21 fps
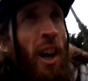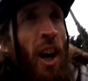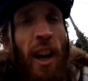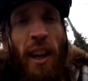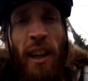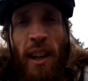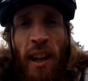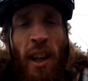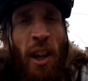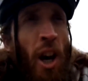
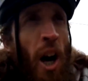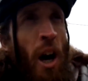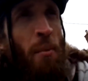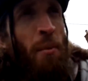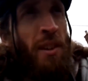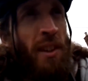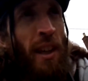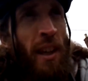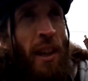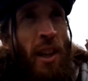liking,
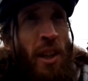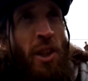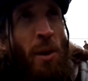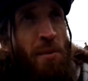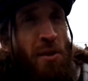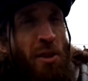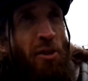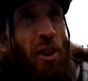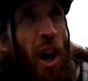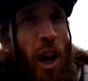commenting,
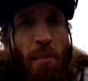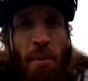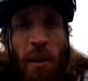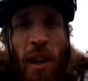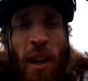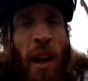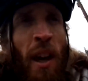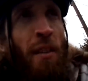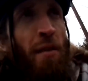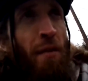
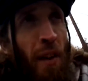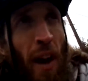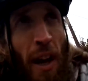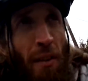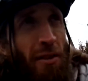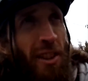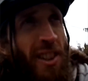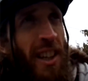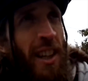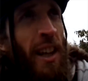subscribing,
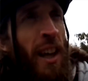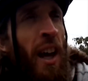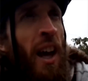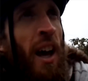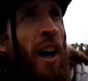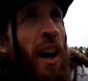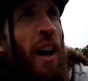favoriting,